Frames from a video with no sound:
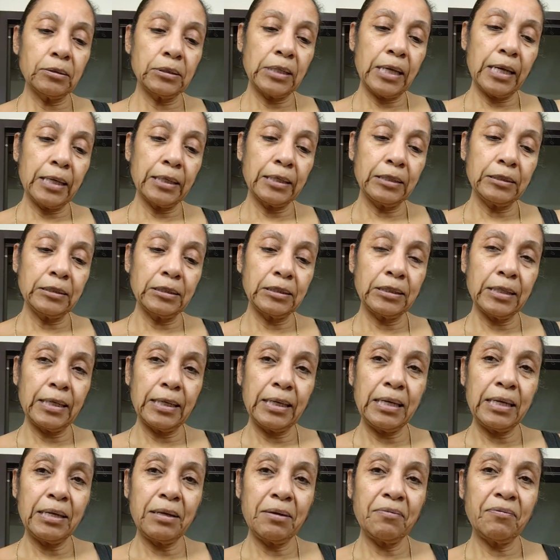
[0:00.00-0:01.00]
I can
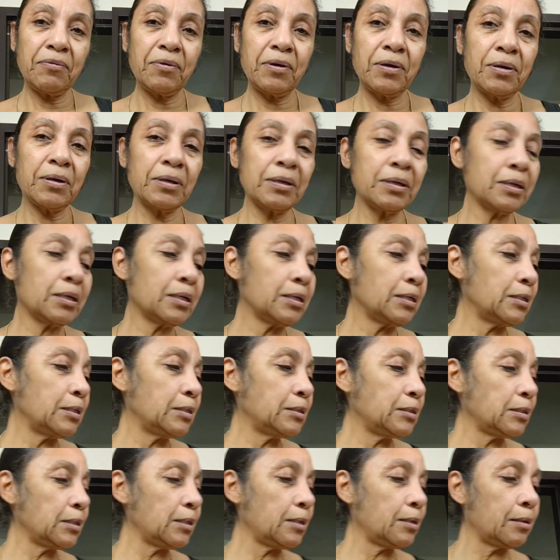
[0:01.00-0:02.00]
save
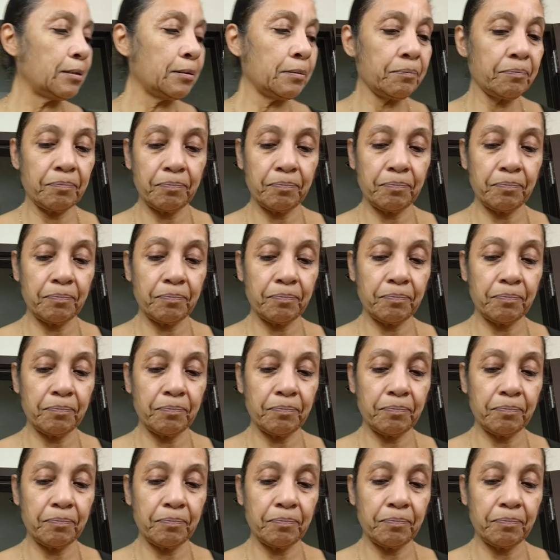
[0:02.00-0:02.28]
because uh,